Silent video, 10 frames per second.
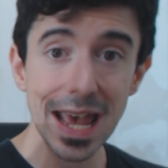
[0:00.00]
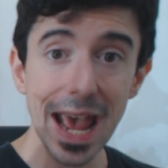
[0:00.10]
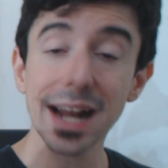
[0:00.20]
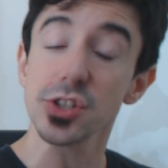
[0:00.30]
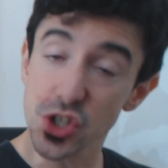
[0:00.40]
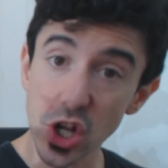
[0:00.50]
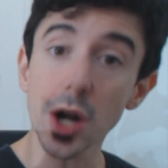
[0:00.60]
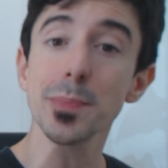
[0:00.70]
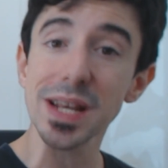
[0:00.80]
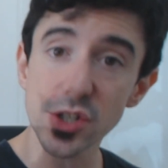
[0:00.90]
and
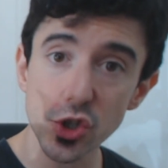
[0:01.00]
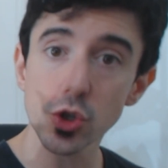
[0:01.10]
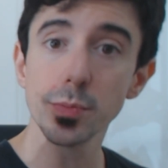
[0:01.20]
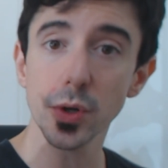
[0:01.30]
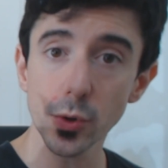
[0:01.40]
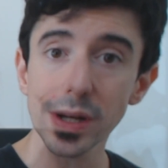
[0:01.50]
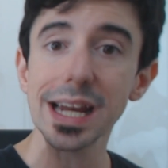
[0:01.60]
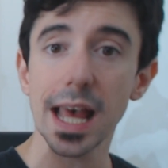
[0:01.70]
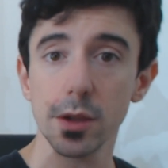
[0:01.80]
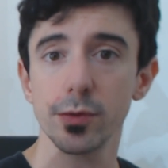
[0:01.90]
start being super
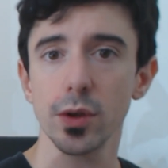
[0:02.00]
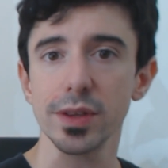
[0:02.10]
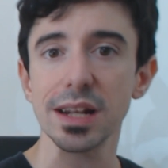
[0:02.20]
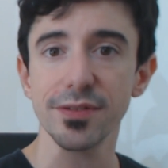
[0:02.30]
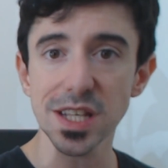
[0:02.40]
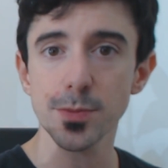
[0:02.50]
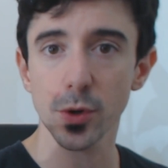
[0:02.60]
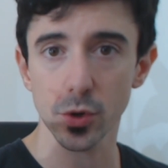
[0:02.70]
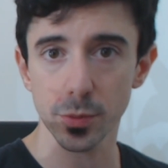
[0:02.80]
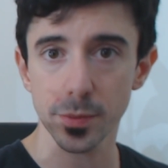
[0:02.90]
really helpful on that
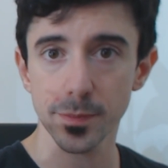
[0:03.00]
Facebook group.